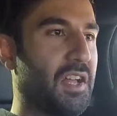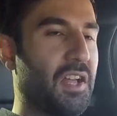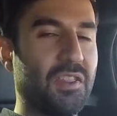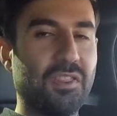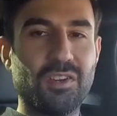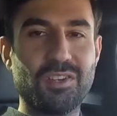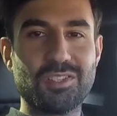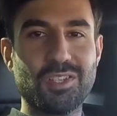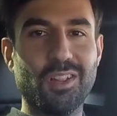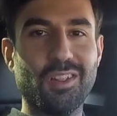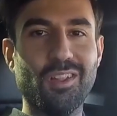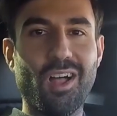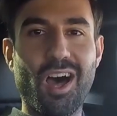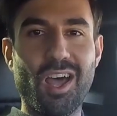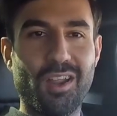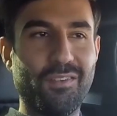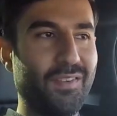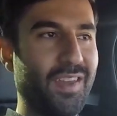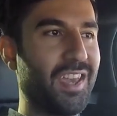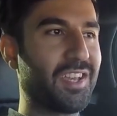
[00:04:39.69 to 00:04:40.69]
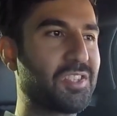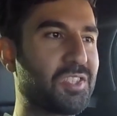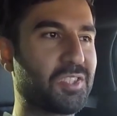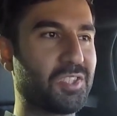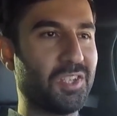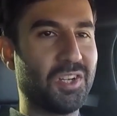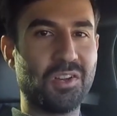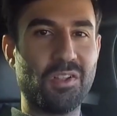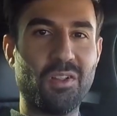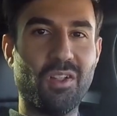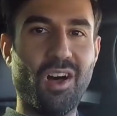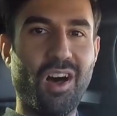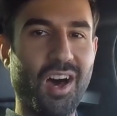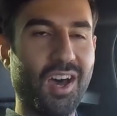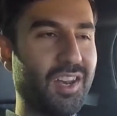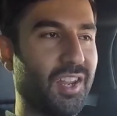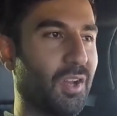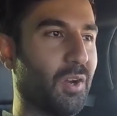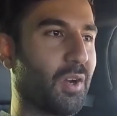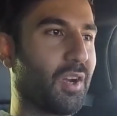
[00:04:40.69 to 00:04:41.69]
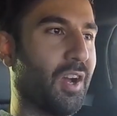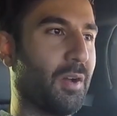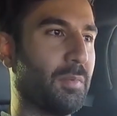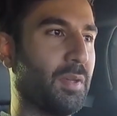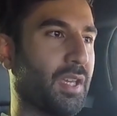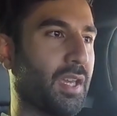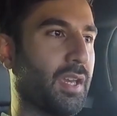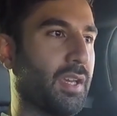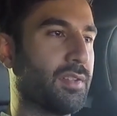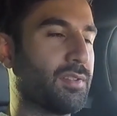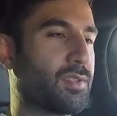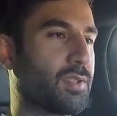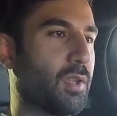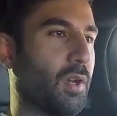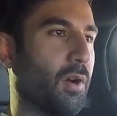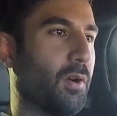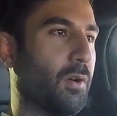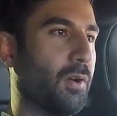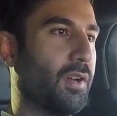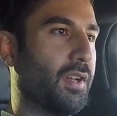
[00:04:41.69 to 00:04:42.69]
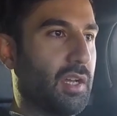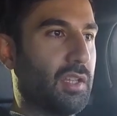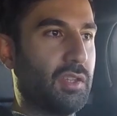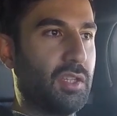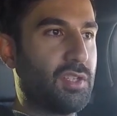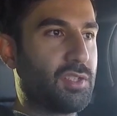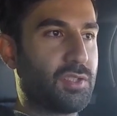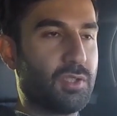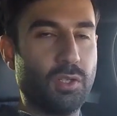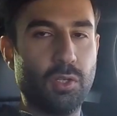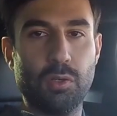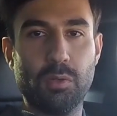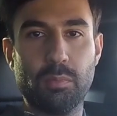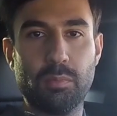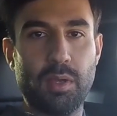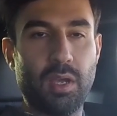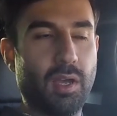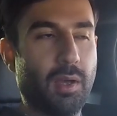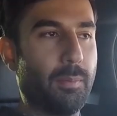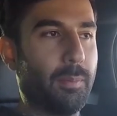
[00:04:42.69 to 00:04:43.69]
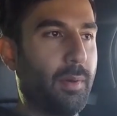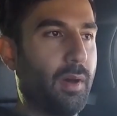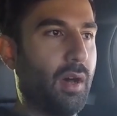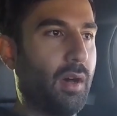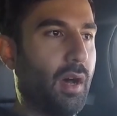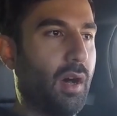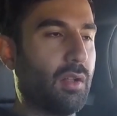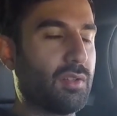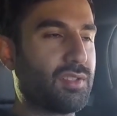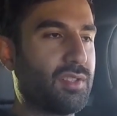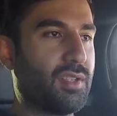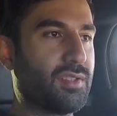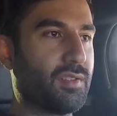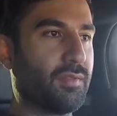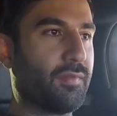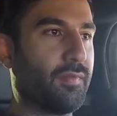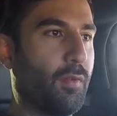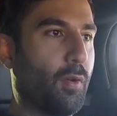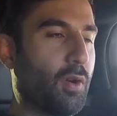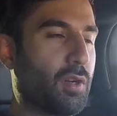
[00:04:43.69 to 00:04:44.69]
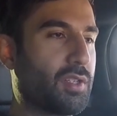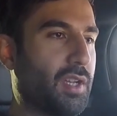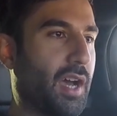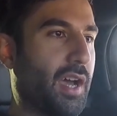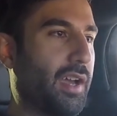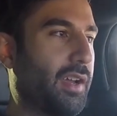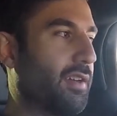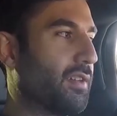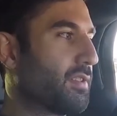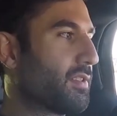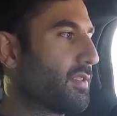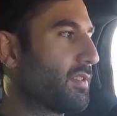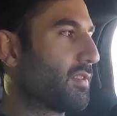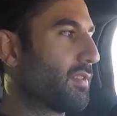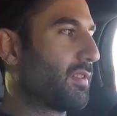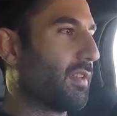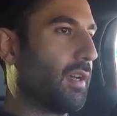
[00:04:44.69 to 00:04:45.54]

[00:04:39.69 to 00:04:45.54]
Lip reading: There's a lot of external audio coming in, so these new all-season 4 tires